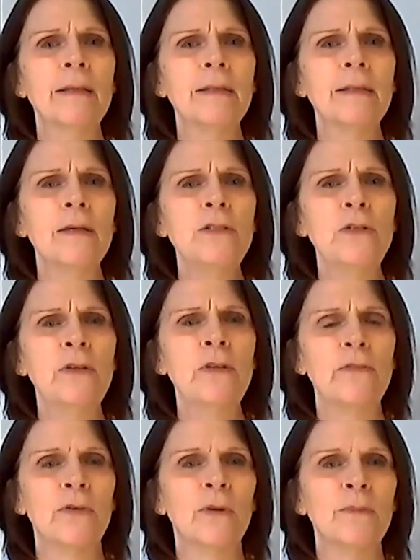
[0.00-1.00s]
Those
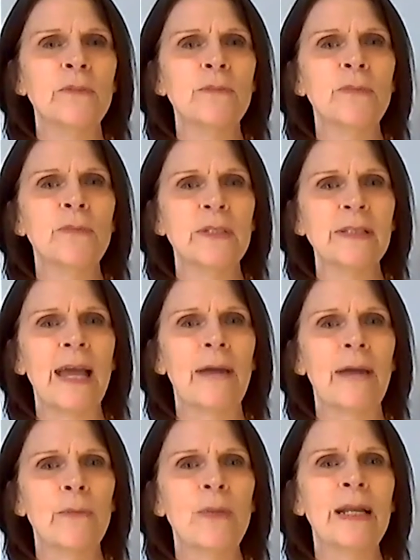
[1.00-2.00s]
uniforms must
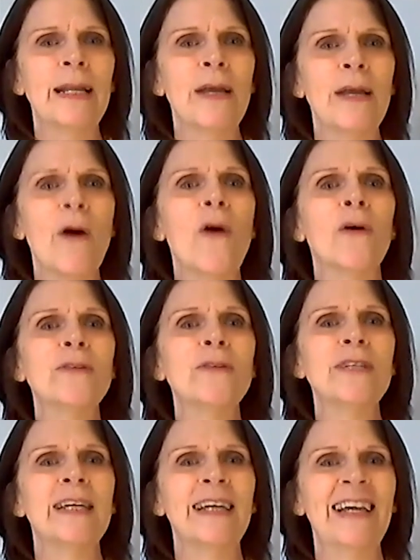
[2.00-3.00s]
get really hot
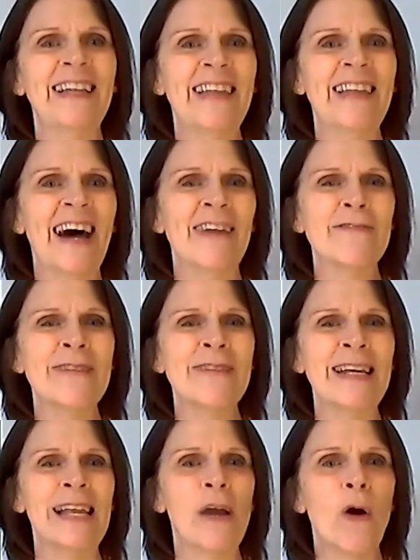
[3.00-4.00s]
in that
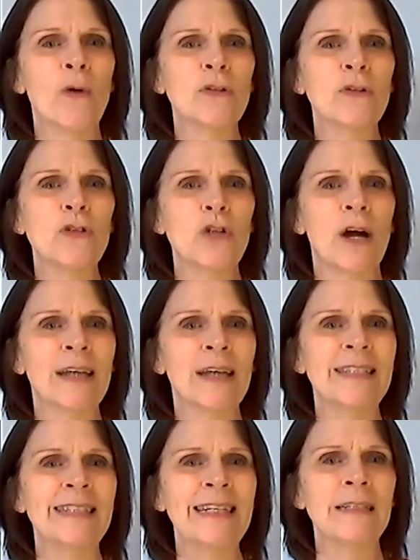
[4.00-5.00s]
really hot, dry
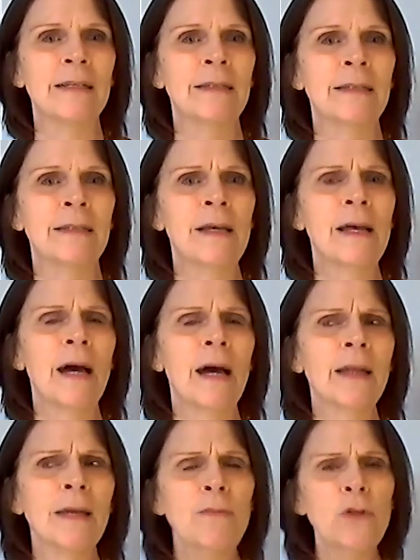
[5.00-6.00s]
season.
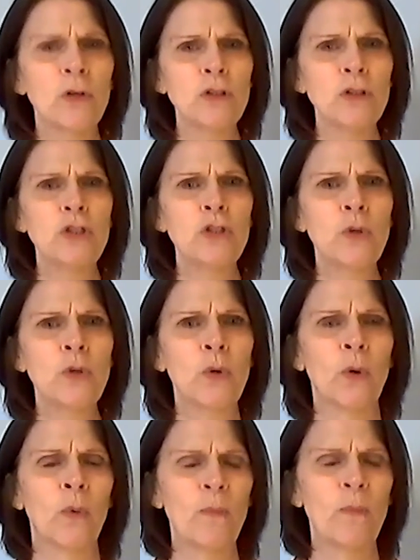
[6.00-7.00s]
And I'm not
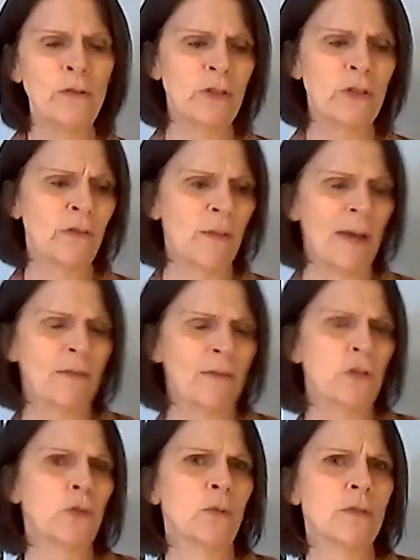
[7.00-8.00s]
sure, most of them have
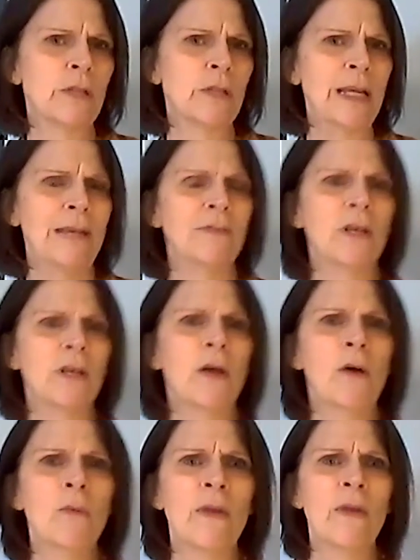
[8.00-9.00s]
short sleeves,
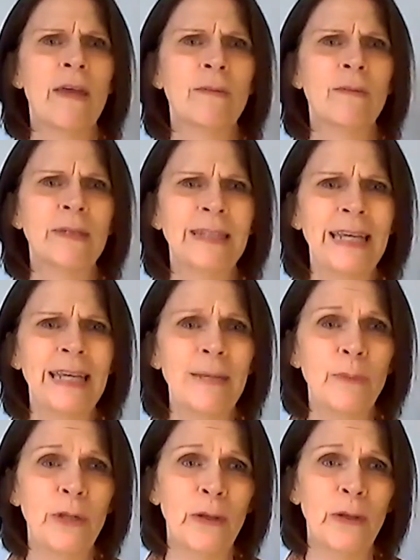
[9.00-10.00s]
whether they would
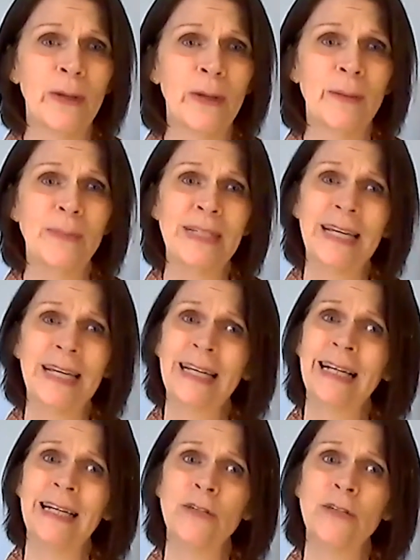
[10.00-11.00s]
keep you
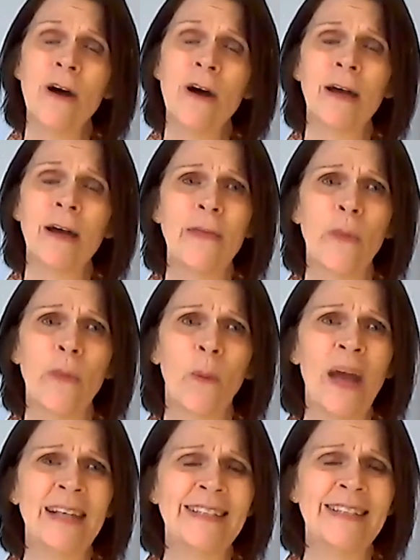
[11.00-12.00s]
particularly dry in the
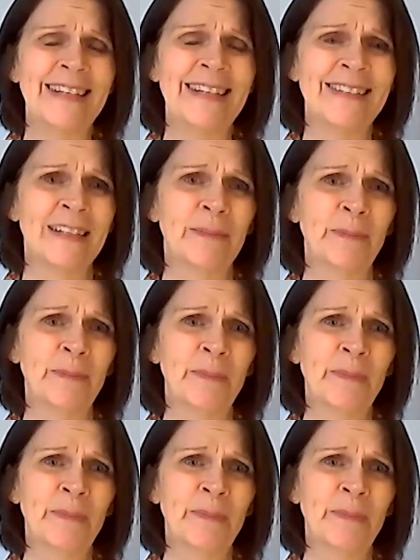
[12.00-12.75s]
wet season.